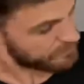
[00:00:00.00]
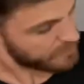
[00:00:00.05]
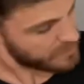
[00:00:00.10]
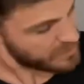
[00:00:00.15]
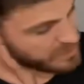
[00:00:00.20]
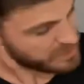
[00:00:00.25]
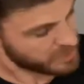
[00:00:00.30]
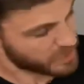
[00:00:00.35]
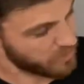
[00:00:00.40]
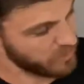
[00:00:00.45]

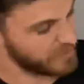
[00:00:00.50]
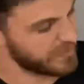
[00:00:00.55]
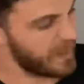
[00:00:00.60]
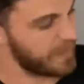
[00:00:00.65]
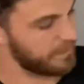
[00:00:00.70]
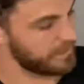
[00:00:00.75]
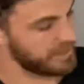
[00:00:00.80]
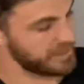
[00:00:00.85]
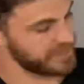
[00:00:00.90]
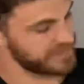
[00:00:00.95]
so with
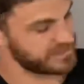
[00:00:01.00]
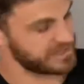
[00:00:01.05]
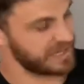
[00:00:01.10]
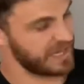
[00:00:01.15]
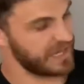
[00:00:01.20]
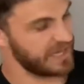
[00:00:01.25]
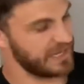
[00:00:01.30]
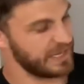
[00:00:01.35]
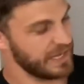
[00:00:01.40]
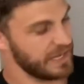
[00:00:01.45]
that being
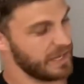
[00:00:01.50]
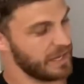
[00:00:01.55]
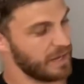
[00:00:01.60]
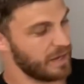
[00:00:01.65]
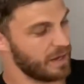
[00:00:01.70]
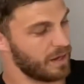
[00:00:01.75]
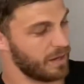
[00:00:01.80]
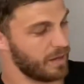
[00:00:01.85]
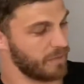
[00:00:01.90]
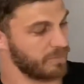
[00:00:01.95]
said,
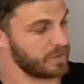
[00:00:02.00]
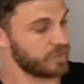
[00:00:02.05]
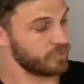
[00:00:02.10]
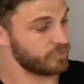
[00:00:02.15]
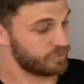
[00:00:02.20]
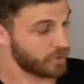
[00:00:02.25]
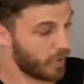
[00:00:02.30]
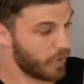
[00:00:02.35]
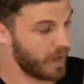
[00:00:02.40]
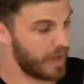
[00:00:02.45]
you
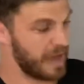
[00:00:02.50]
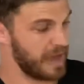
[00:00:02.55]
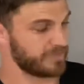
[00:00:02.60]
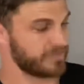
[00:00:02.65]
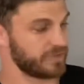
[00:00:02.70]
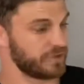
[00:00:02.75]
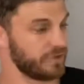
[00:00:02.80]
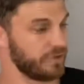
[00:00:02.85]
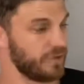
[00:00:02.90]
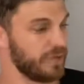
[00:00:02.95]
don't have
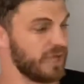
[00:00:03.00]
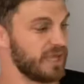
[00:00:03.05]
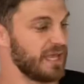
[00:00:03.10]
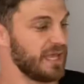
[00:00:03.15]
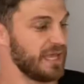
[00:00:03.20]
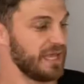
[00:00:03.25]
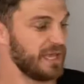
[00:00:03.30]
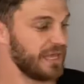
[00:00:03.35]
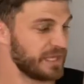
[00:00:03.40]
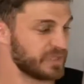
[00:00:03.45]
to do it.
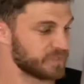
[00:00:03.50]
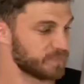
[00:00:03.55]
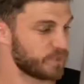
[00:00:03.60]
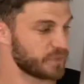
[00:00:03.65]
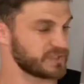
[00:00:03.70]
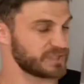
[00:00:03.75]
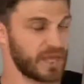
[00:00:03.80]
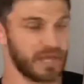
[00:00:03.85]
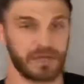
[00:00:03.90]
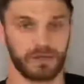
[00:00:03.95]
It is more
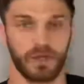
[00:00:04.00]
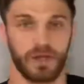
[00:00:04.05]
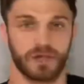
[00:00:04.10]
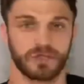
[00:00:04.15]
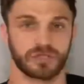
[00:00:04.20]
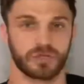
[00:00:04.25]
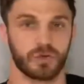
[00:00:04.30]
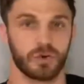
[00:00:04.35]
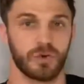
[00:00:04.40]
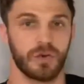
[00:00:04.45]

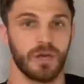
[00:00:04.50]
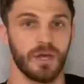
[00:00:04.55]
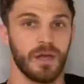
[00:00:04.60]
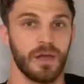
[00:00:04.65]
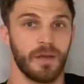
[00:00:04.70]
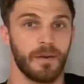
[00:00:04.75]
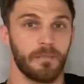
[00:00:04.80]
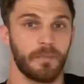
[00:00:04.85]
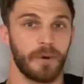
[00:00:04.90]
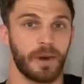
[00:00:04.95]
psychological,
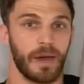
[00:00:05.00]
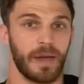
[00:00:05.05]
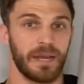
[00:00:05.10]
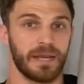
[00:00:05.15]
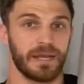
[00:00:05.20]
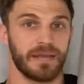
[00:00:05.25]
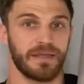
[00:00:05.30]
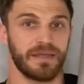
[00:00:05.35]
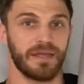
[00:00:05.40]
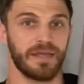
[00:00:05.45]

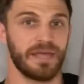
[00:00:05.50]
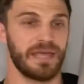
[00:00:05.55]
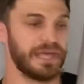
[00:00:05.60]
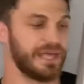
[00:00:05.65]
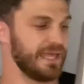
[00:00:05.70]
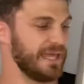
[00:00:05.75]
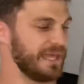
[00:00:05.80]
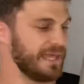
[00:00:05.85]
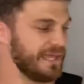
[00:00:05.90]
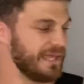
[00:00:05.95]
but
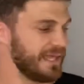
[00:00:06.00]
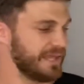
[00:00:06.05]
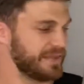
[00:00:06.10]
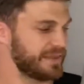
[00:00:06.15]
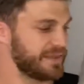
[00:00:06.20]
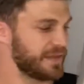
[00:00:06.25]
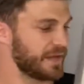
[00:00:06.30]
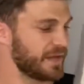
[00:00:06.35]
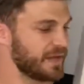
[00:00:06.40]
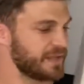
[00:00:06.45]

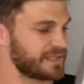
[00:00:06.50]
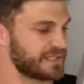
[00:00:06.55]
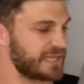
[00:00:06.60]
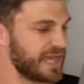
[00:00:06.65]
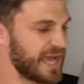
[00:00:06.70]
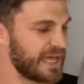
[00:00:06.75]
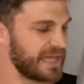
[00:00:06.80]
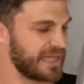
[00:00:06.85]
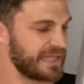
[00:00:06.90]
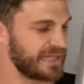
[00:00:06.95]
it does
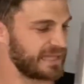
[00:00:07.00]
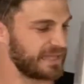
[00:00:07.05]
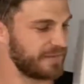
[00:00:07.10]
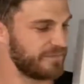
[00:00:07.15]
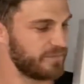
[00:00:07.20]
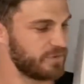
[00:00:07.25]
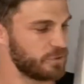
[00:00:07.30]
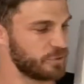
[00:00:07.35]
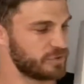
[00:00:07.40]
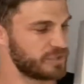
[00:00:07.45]
kind of
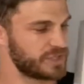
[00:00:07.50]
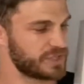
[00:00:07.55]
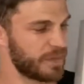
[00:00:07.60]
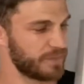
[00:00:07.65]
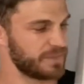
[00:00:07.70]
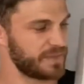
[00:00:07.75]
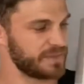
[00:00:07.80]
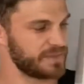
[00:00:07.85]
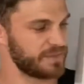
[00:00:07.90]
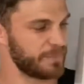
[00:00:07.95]
give you
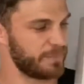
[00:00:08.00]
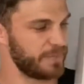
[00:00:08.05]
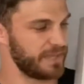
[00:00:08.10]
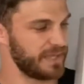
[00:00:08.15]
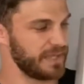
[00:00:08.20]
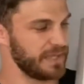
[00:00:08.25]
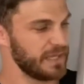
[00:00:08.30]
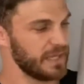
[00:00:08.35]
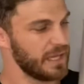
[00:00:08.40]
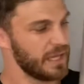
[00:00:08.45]
something to
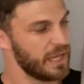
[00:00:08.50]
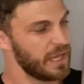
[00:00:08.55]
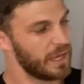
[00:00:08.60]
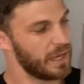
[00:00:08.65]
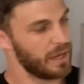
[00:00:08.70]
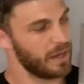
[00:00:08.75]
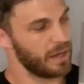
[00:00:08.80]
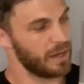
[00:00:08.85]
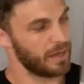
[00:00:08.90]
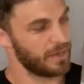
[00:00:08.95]
beat.
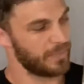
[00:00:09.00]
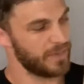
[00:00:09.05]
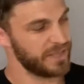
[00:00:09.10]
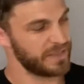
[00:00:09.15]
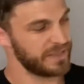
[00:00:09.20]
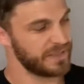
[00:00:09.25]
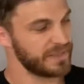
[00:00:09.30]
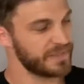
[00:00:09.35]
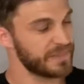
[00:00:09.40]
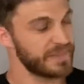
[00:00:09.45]

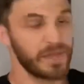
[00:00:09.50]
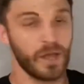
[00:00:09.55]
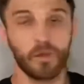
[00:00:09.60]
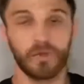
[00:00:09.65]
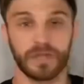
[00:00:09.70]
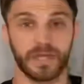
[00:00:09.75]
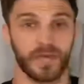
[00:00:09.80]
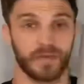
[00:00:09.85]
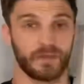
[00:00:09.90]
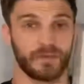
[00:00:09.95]
And then the
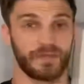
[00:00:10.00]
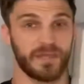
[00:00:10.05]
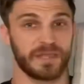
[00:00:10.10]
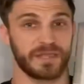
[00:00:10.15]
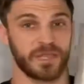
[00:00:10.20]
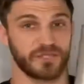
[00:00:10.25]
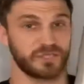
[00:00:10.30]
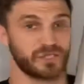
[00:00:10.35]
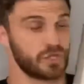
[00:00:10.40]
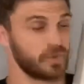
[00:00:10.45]
only other thing
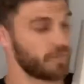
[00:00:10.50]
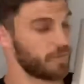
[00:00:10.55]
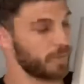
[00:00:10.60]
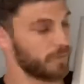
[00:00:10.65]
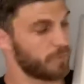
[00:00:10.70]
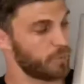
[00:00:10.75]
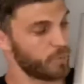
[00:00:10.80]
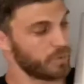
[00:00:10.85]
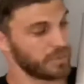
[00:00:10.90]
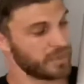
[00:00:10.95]
that's super
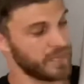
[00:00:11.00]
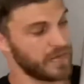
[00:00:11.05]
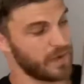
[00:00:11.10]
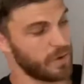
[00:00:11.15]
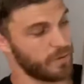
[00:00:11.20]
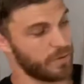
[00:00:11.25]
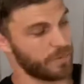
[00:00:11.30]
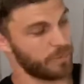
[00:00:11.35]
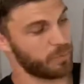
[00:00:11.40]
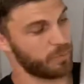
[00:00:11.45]
important that I
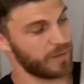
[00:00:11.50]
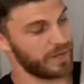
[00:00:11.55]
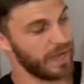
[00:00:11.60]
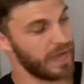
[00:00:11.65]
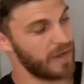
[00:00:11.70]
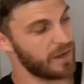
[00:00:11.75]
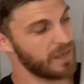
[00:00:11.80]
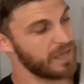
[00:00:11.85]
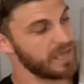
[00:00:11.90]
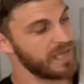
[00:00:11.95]
want to point
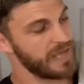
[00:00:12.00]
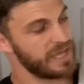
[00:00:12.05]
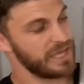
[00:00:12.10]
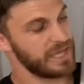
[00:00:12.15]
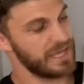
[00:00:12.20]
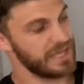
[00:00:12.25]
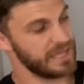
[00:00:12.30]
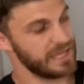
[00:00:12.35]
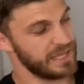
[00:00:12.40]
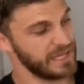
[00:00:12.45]
out
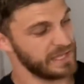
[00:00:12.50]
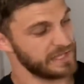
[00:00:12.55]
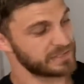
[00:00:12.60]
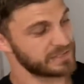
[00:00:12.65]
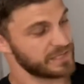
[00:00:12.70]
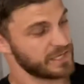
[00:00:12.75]
is